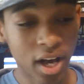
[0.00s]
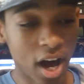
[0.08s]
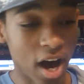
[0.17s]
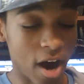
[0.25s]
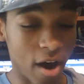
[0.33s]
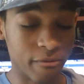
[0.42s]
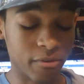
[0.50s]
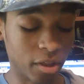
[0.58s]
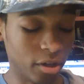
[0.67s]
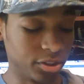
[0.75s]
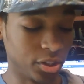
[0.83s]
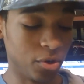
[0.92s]
For
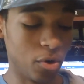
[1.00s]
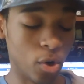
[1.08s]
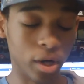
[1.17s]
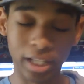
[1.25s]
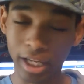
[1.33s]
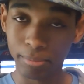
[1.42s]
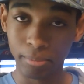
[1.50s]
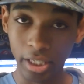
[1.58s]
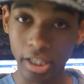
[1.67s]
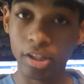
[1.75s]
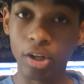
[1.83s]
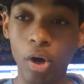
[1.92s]
those of you who are like
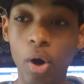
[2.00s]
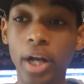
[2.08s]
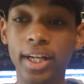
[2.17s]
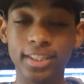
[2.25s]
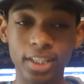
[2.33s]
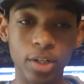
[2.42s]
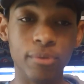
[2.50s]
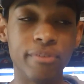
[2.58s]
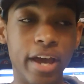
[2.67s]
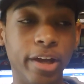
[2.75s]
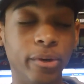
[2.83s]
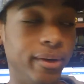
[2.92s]
me, a Nintendo
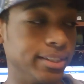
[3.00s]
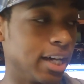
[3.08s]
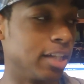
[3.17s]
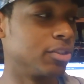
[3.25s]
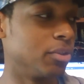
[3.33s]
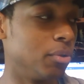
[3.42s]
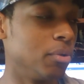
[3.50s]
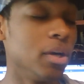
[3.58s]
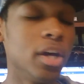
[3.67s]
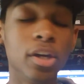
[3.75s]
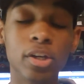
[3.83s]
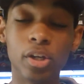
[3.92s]
fan who has also,
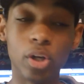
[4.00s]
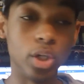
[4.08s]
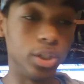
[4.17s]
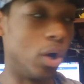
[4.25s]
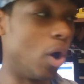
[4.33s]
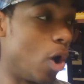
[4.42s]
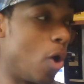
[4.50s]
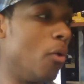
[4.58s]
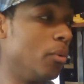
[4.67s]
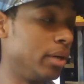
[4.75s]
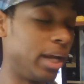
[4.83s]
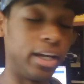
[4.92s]

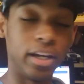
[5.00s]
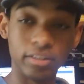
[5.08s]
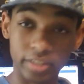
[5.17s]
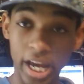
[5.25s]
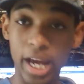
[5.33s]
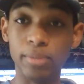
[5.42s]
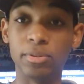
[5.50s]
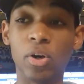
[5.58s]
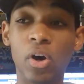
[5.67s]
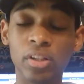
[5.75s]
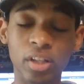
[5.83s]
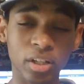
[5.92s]
owned and games,
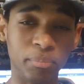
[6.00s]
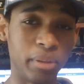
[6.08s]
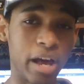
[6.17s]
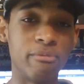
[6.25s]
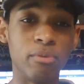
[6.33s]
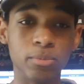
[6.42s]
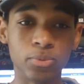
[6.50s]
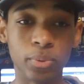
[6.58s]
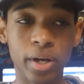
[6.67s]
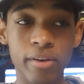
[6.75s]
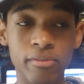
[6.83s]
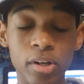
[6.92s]
on the other platforms or
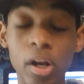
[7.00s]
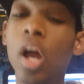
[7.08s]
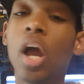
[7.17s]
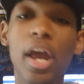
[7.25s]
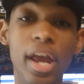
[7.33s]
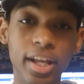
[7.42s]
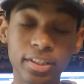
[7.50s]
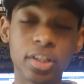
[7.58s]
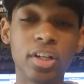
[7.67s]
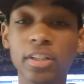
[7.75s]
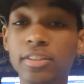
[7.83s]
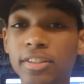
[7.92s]
whatever, it's a
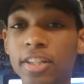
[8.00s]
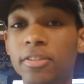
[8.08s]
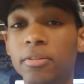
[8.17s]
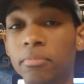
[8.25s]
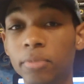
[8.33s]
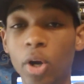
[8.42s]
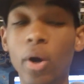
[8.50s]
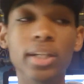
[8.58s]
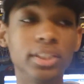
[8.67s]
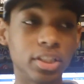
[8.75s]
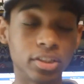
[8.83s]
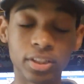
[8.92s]
good system.
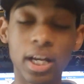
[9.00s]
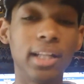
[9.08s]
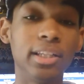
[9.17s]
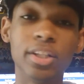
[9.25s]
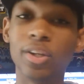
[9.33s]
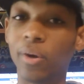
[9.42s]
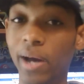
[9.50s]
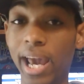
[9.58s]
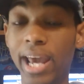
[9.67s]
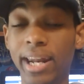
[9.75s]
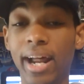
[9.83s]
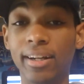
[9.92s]
It's a solid,
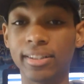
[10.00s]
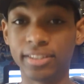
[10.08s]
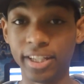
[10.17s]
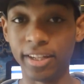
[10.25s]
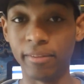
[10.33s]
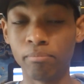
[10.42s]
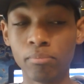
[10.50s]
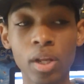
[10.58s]
8 out of 10.